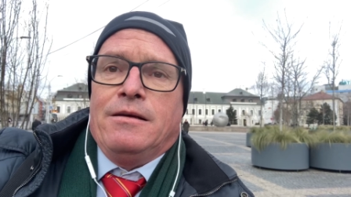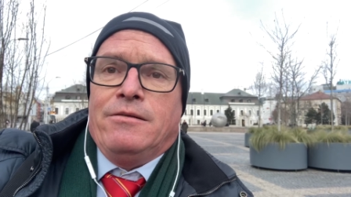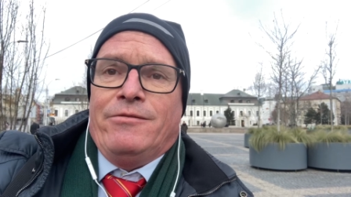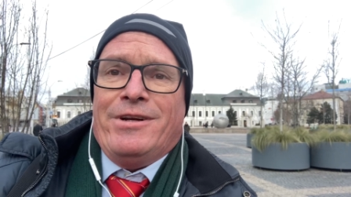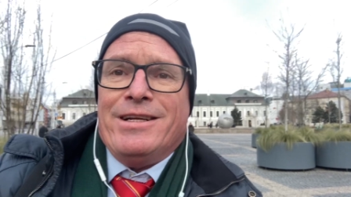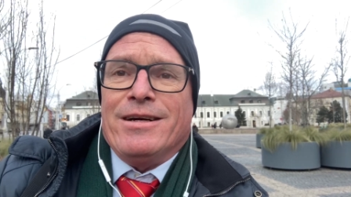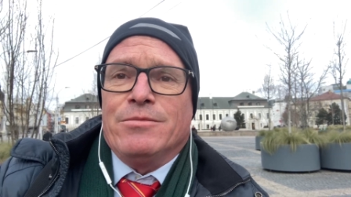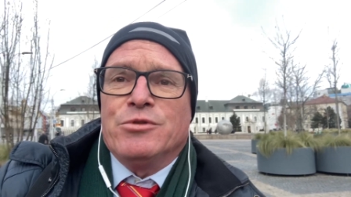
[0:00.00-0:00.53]

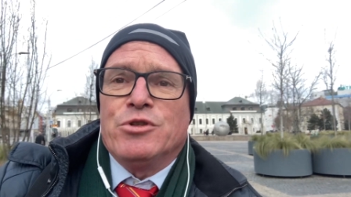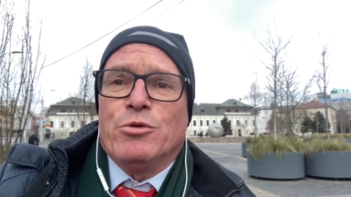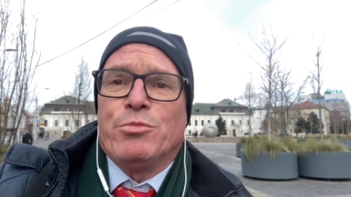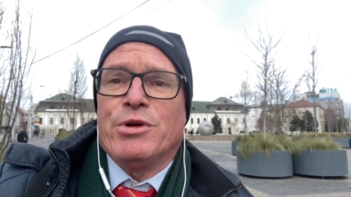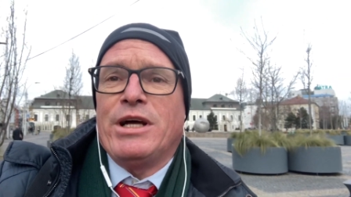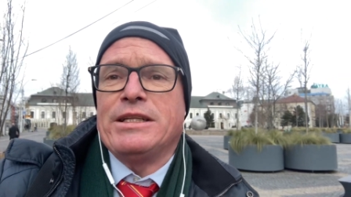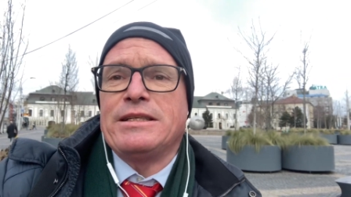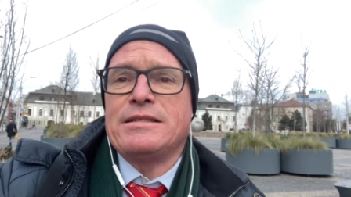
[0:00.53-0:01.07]
Welcome to
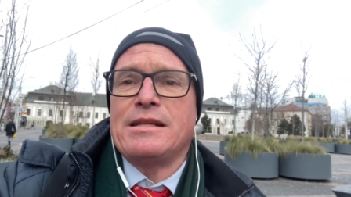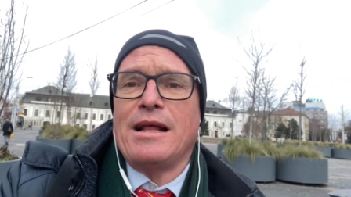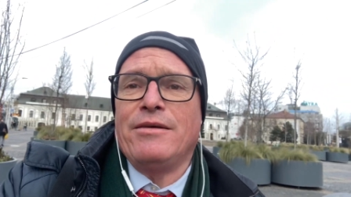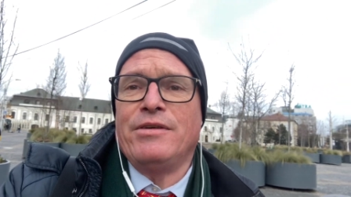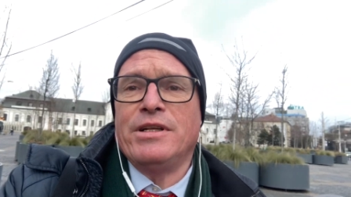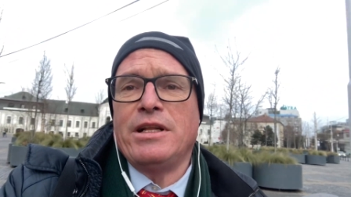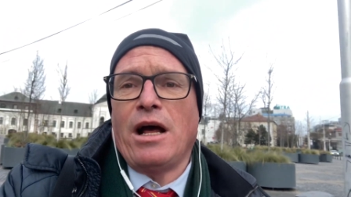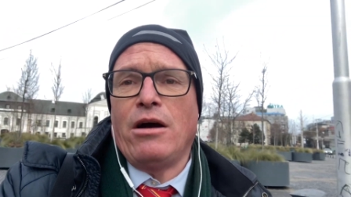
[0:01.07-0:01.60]

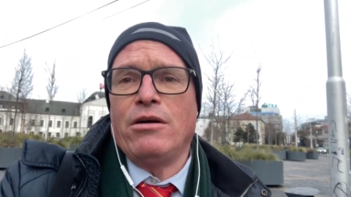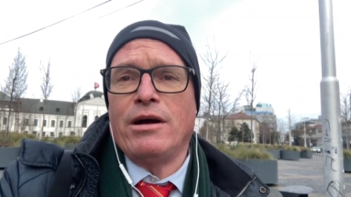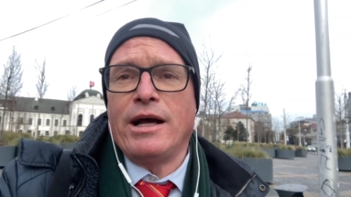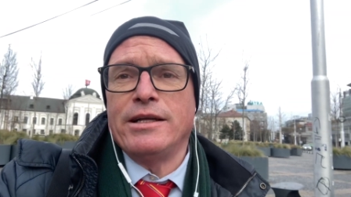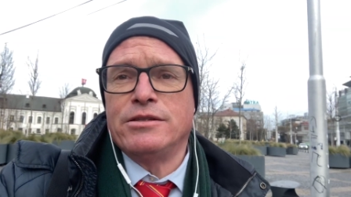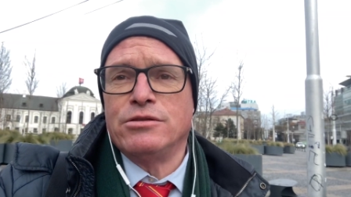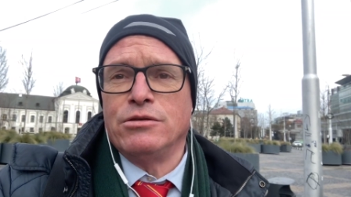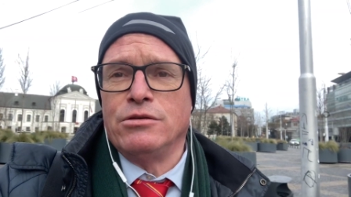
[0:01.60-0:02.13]
Bratislava now.
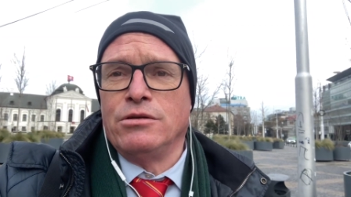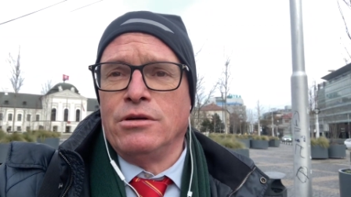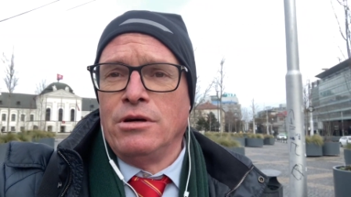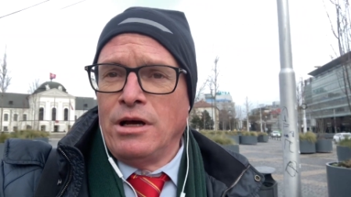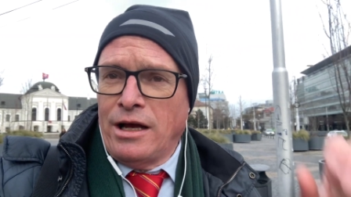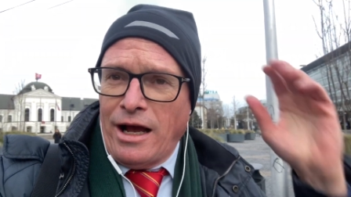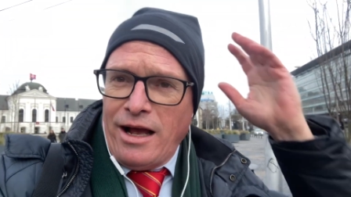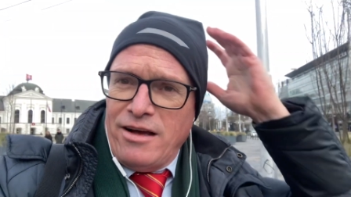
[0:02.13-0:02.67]

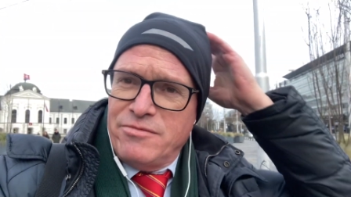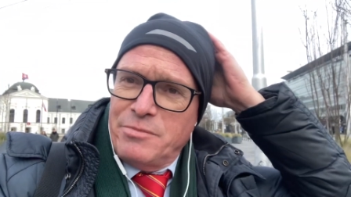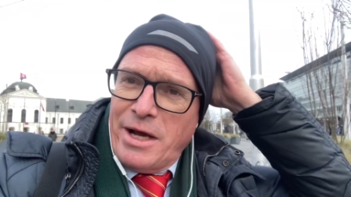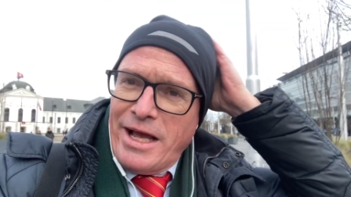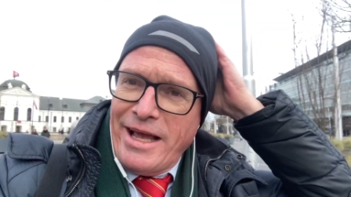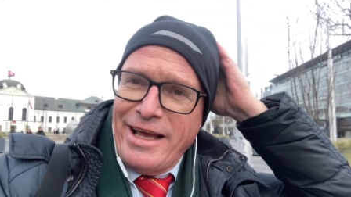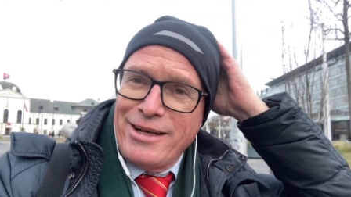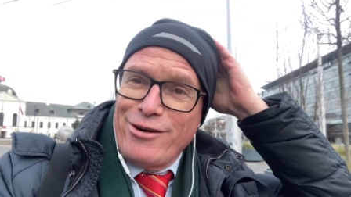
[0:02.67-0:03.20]
I have my
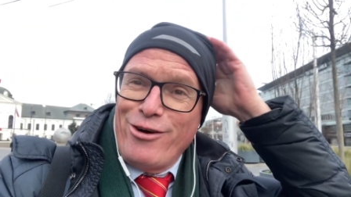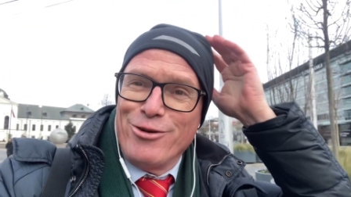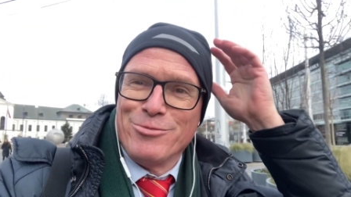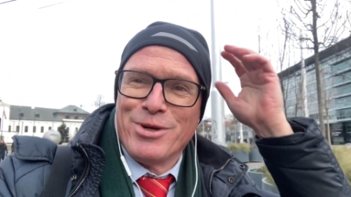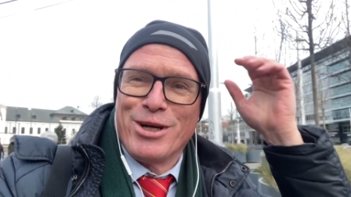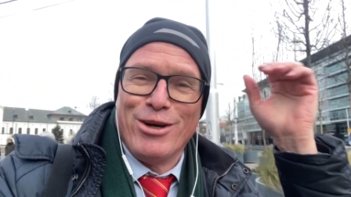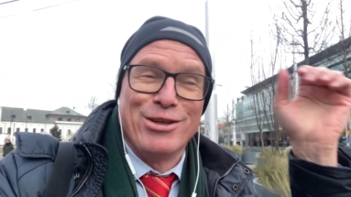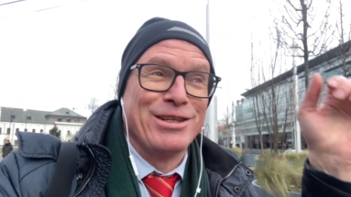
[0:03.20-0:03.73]
hat on
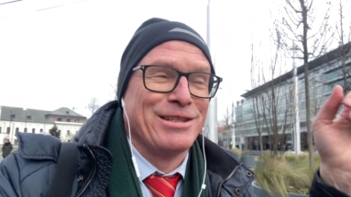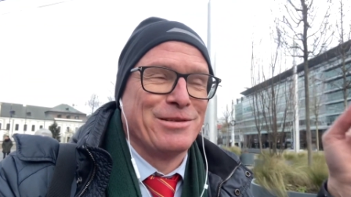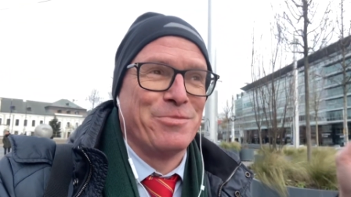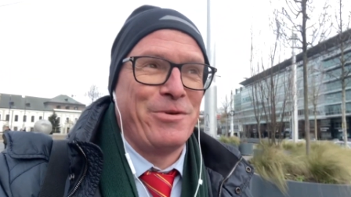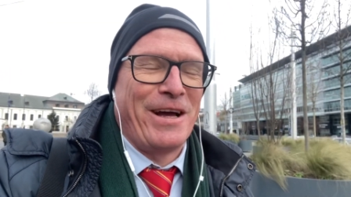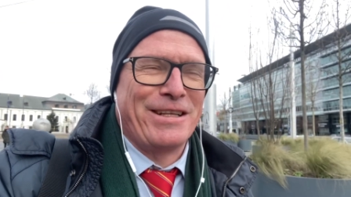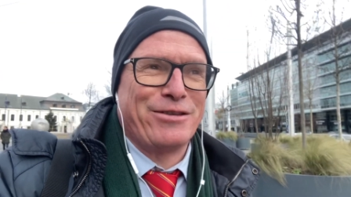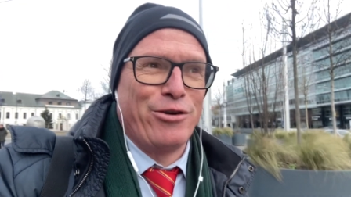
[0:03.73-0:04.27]
because it's
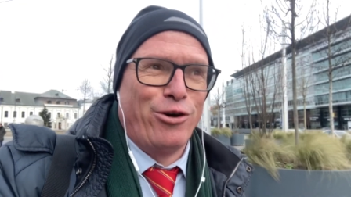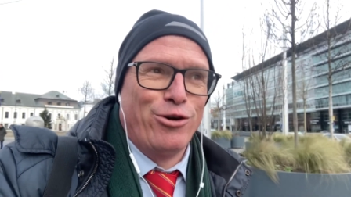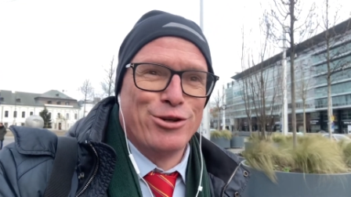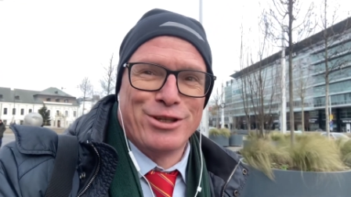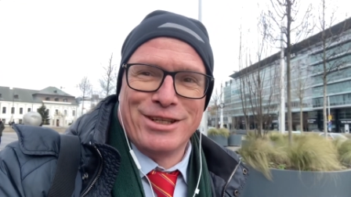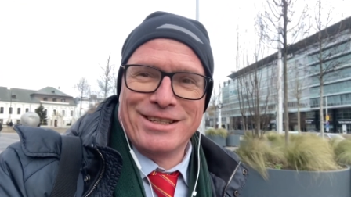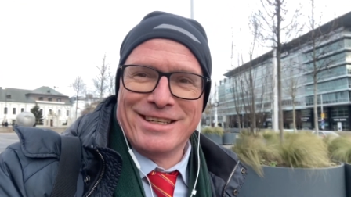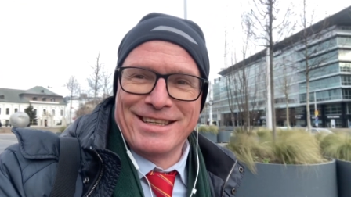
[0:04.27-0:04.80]
quite
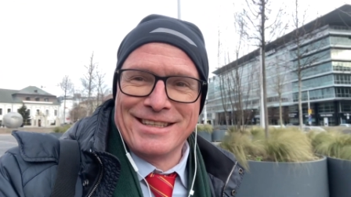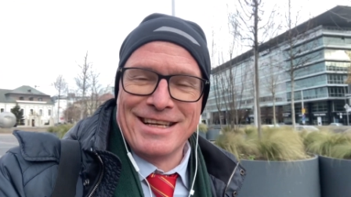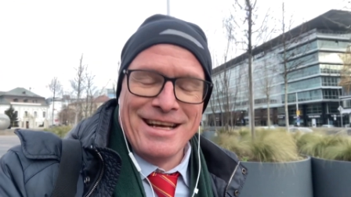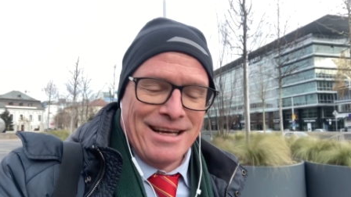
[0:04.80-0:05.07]
cold in the